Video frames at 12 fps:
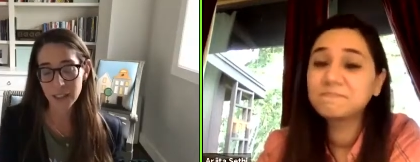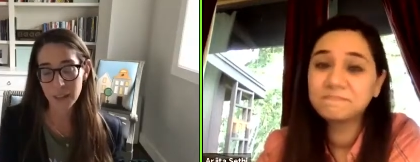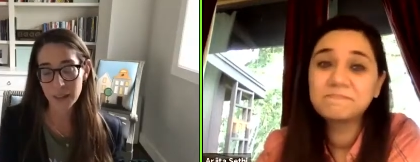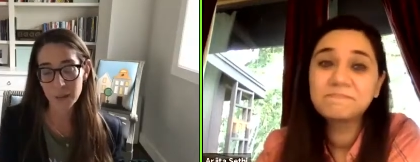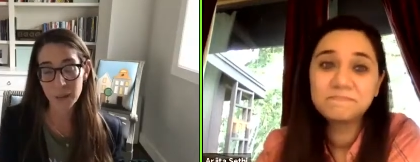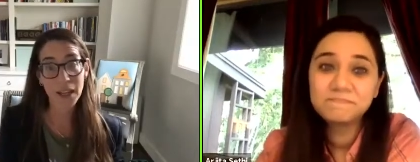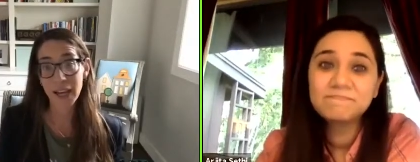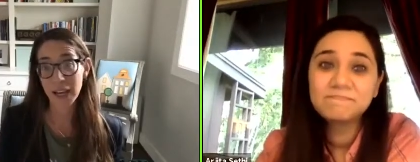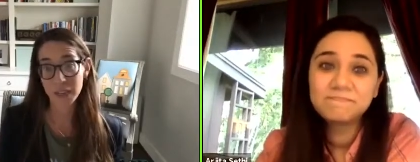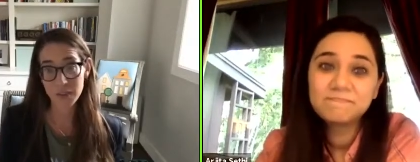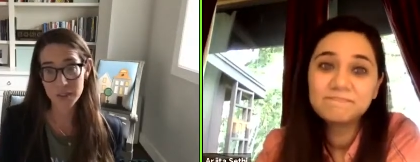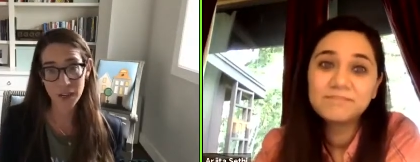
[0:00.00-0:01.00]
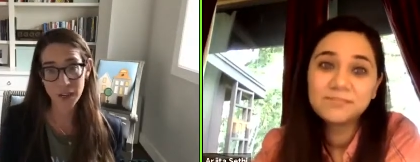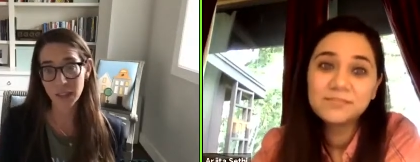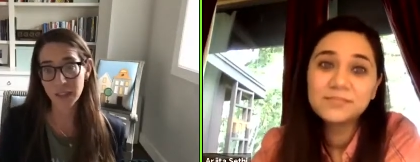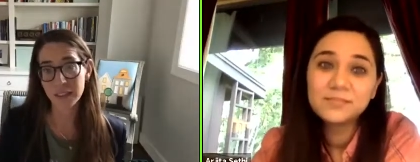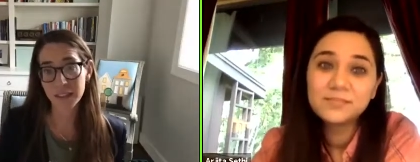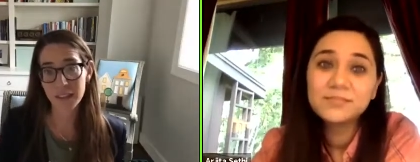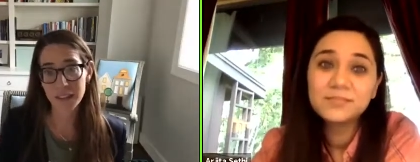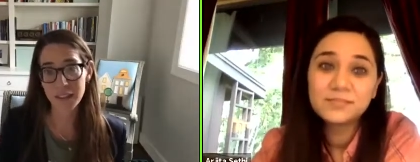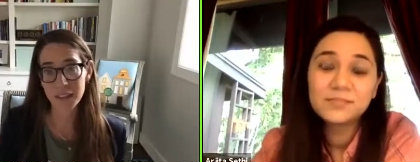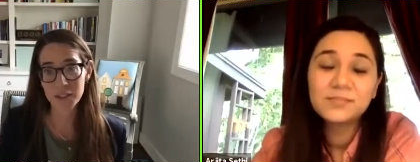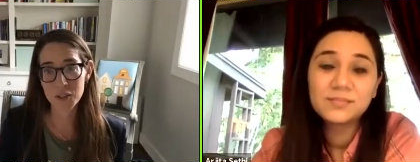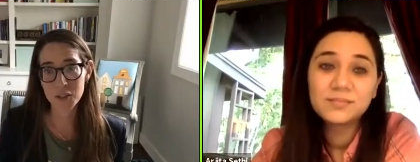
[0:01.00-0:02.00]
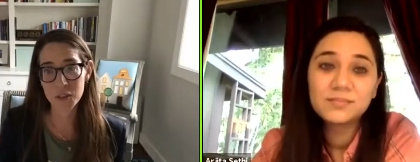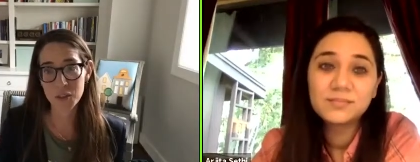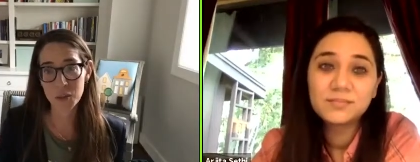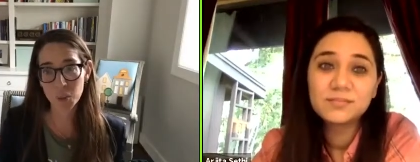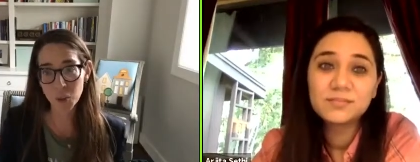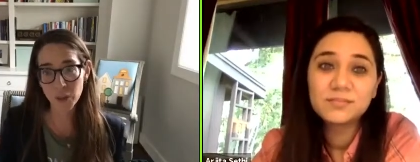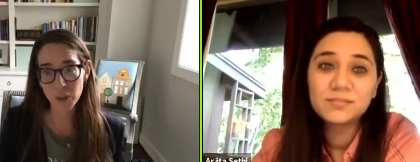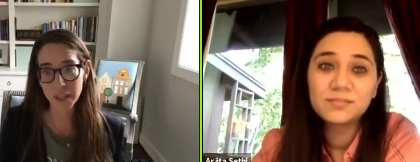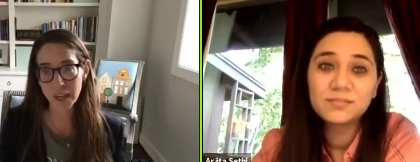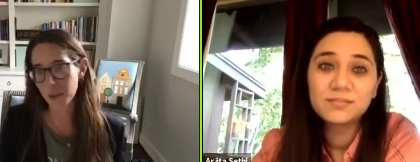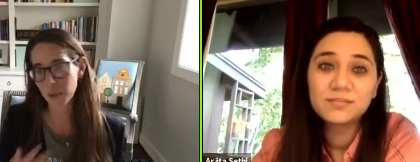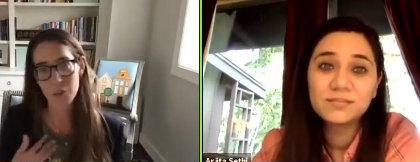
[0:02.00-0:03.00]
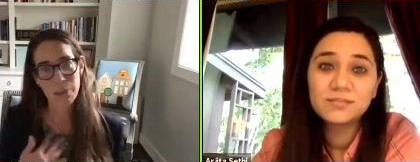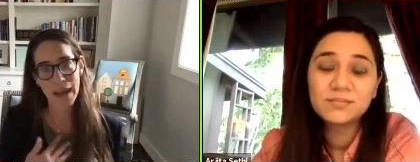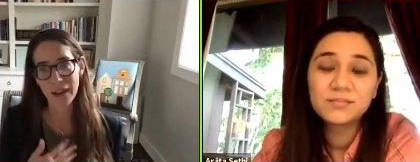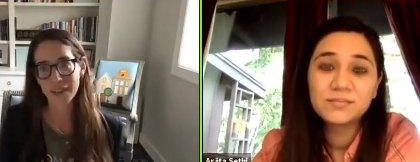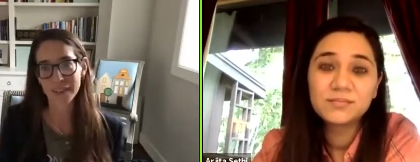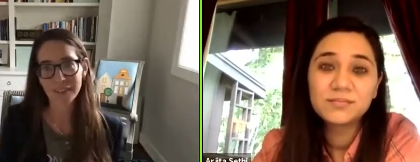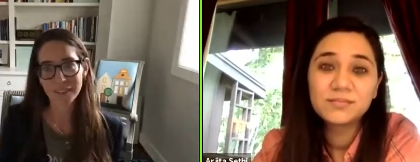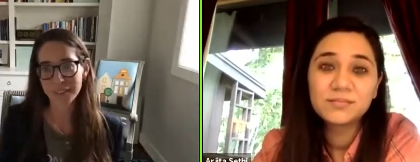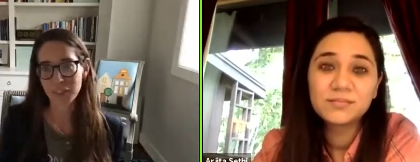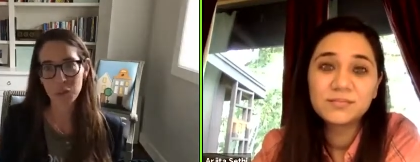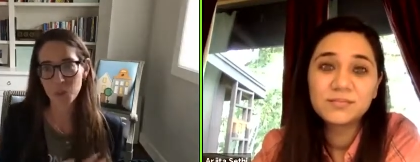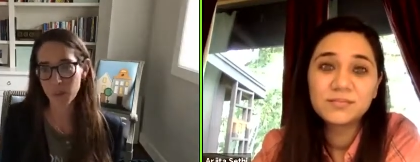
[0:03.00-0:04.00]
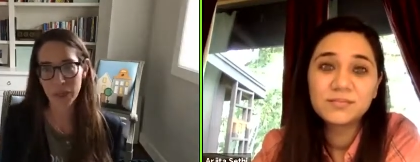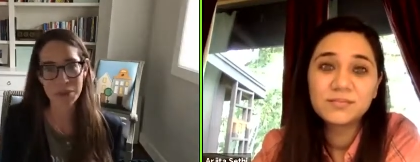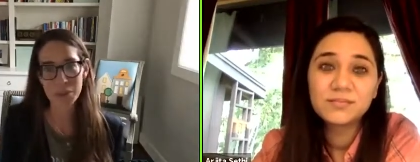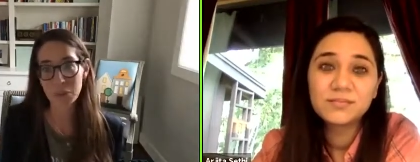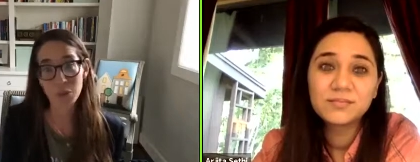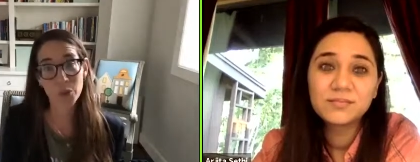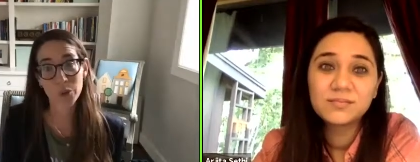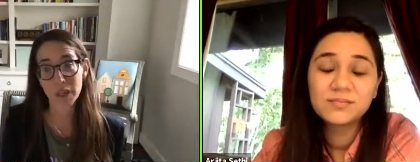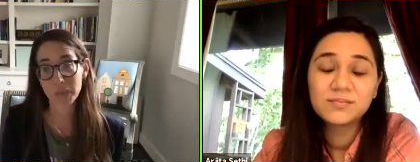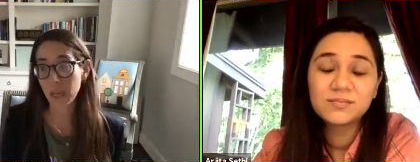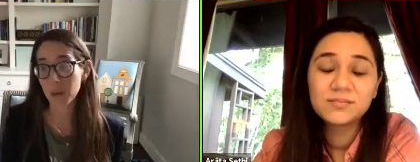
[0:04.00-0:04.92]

Speaker 1: uh, on either side. And I think as an employee, I look back, you know, when I was an employee, I'm like, I